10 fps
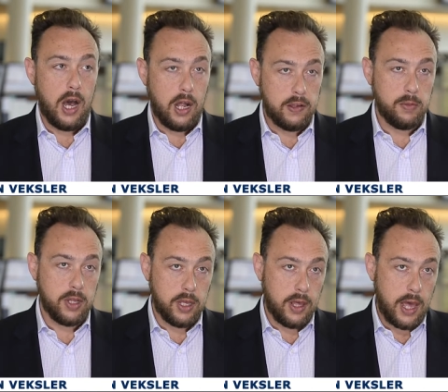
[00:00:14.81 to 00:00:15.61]

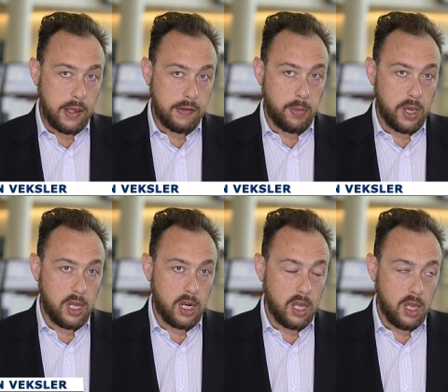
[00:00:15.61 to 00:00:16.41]
ultimately there has
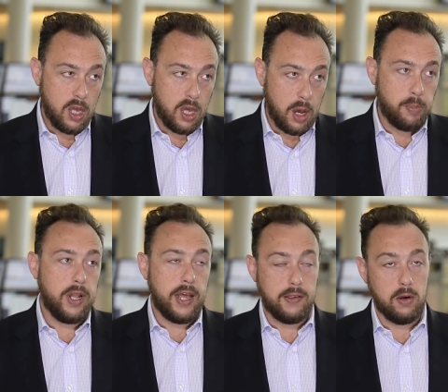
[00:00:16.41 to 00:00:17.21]
been a
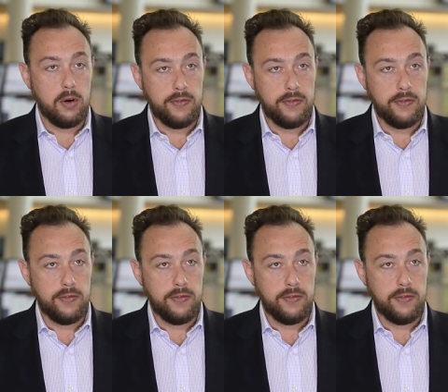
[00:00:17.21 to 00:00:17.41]
plateau